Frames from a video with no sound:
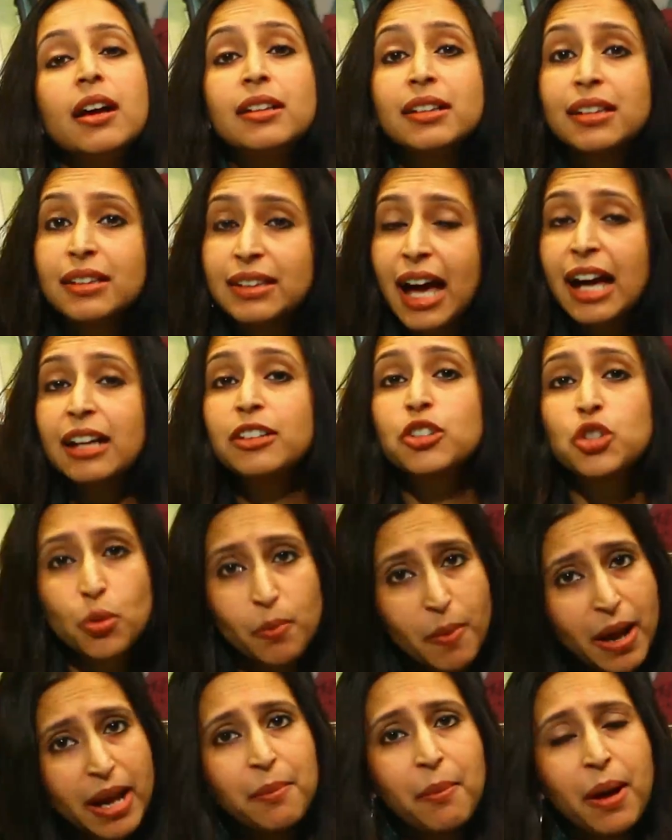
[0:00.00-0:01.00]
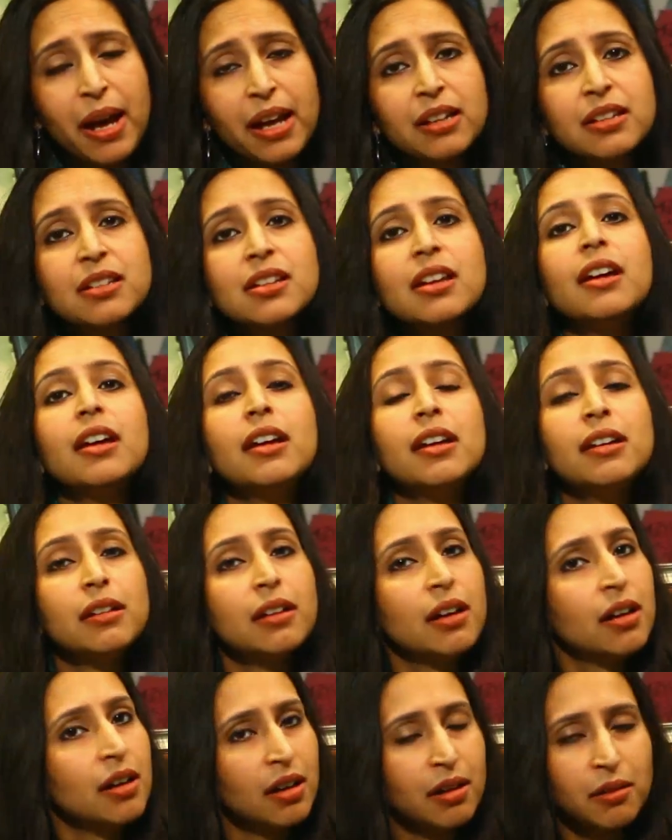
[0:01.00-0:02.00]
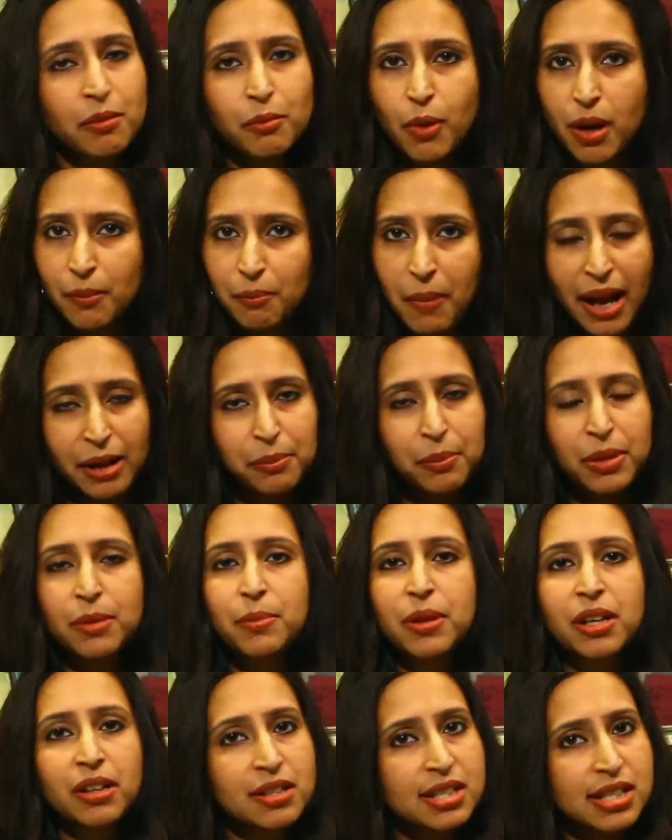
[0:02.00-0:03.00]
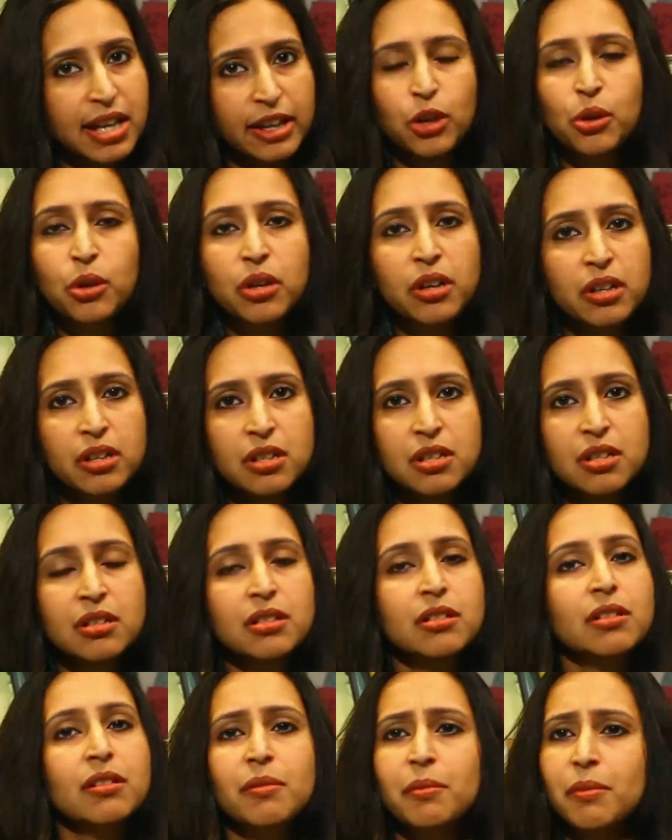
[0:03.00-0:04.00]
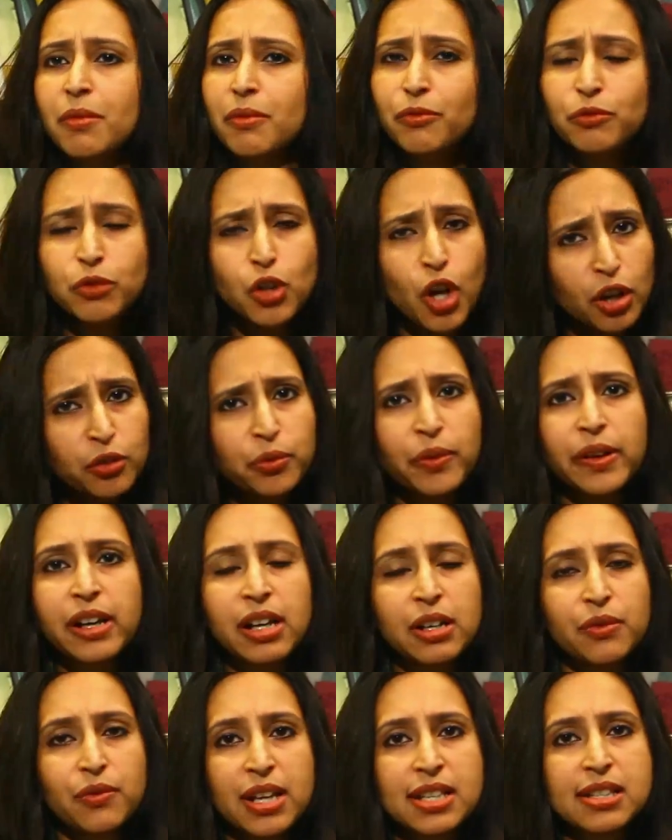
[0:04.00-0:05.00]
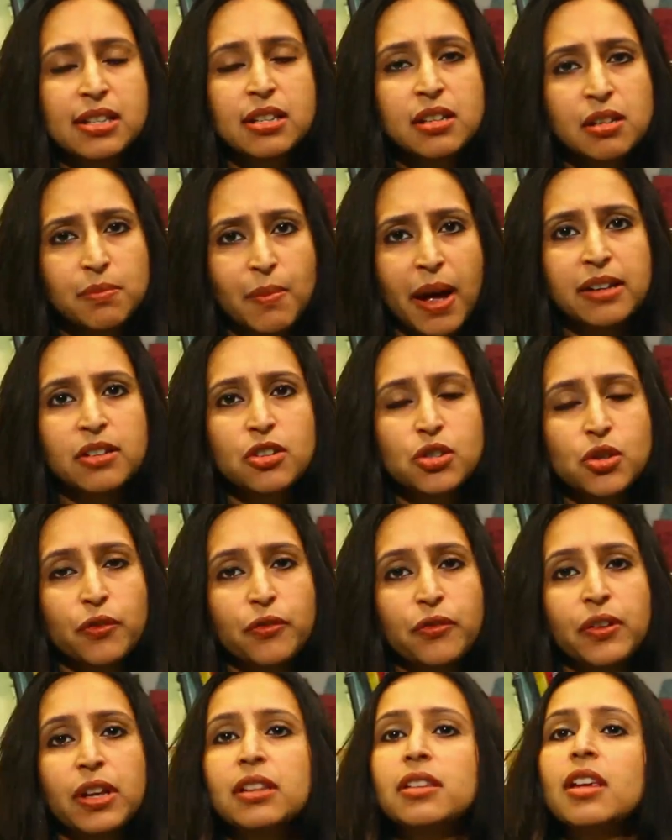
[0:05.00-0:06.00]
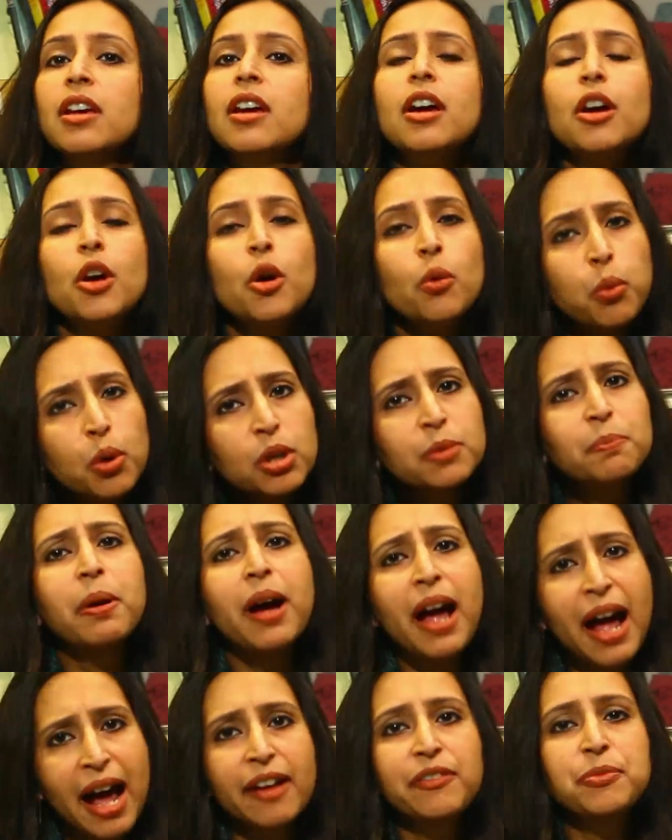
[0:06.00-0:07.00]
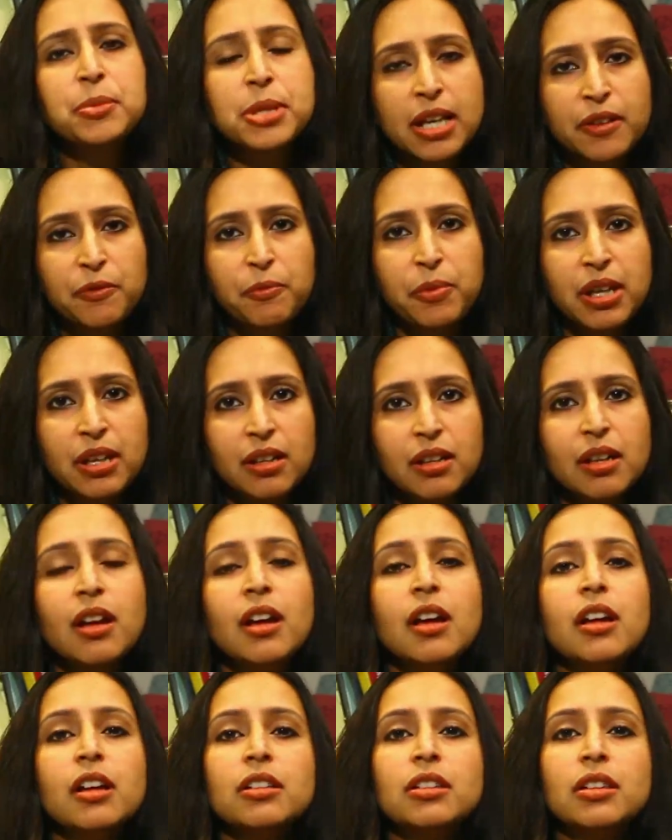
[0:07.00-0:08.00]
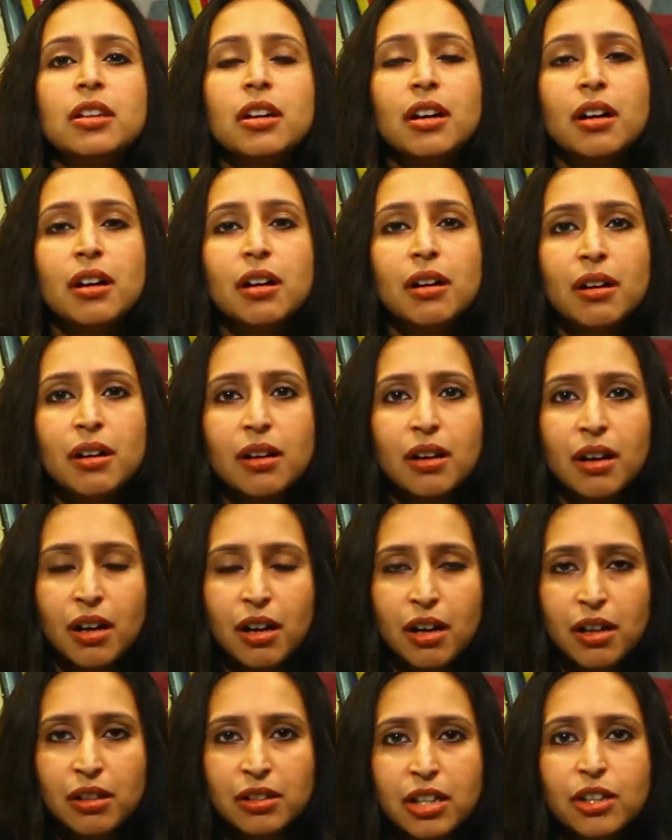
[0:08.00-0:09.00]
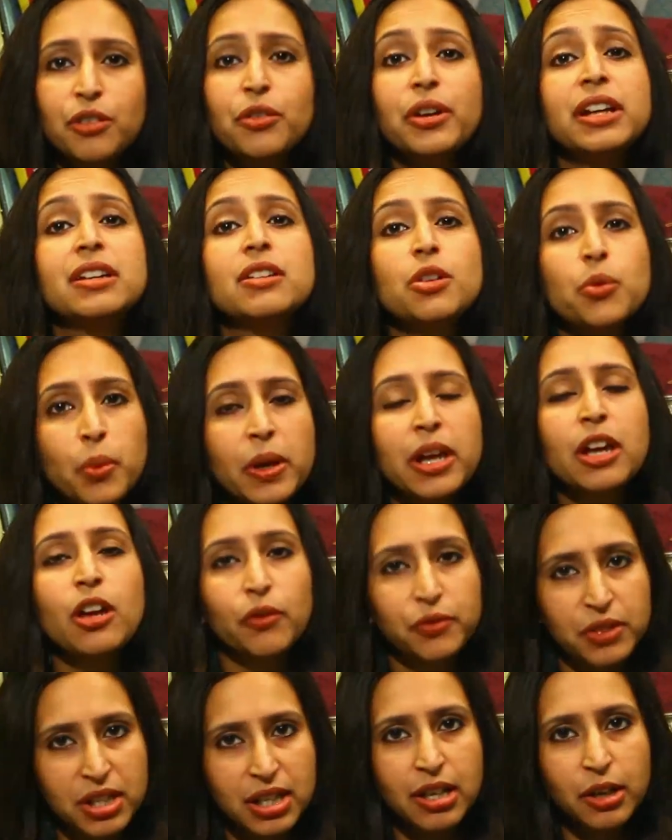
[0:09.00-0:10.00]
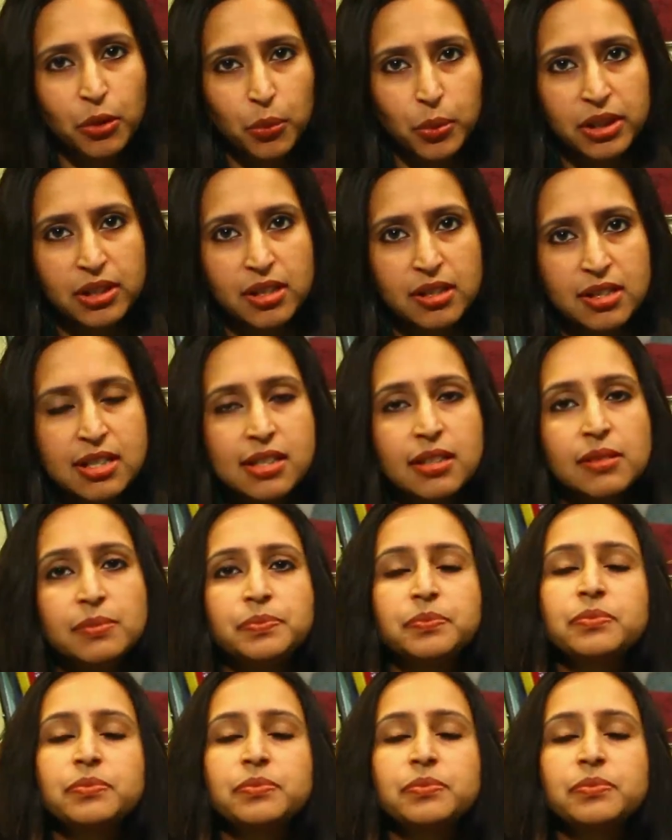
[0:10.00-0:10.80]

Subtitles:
That, to my mind, and me being a secular Indian, not very invested in matters of faith, would perhaps have been the greater way of dealing with this.